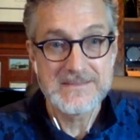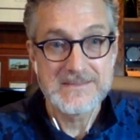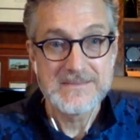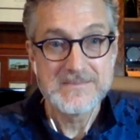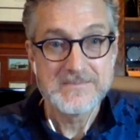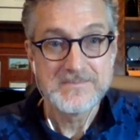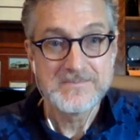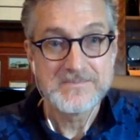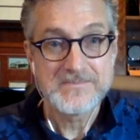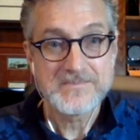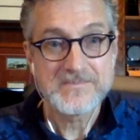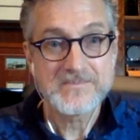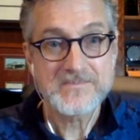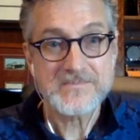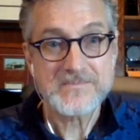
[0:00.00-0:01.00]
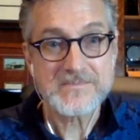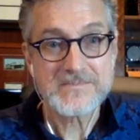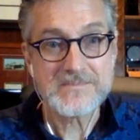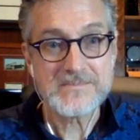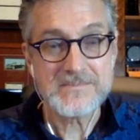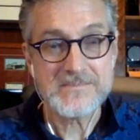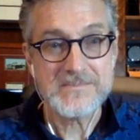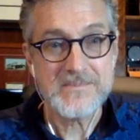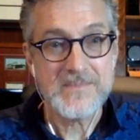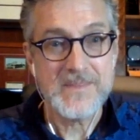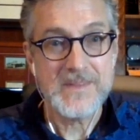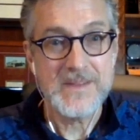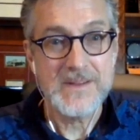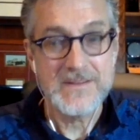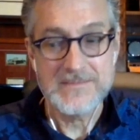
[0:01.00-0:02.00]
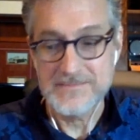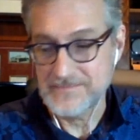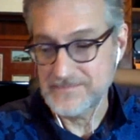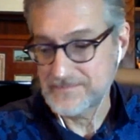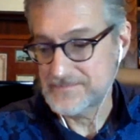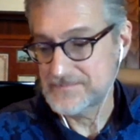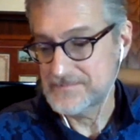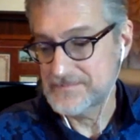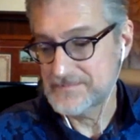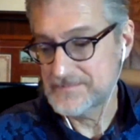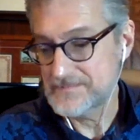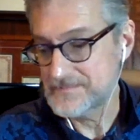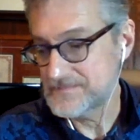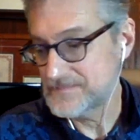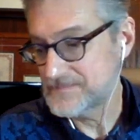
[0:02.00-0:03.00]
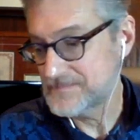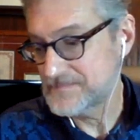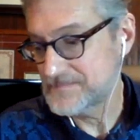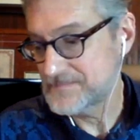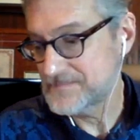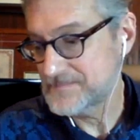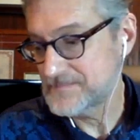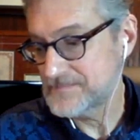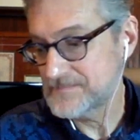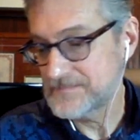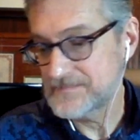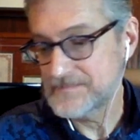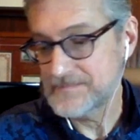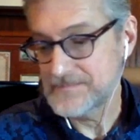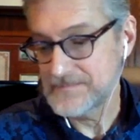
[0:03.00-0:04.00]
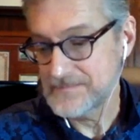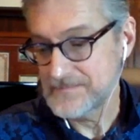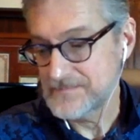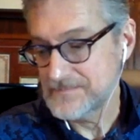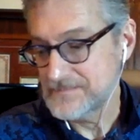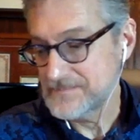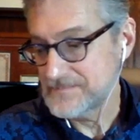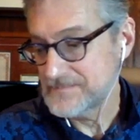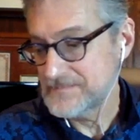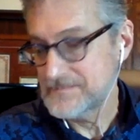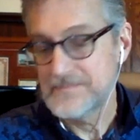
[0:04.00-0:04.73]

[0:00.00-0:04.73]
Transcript: [no speech]